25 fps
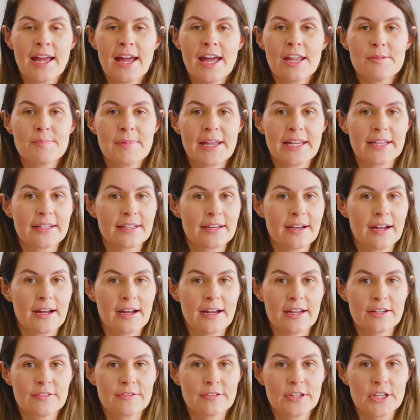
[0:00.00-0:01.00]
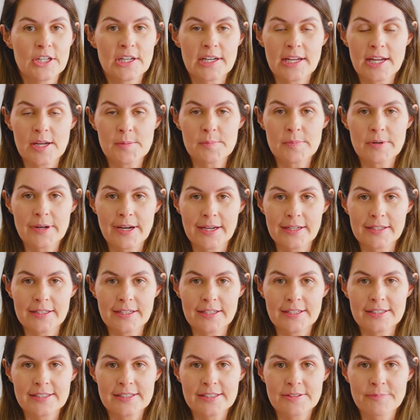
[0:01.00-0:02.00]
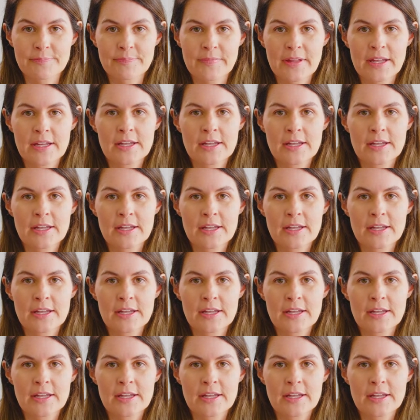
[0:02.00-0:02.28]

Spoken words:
and make it hard for you to get pregnant.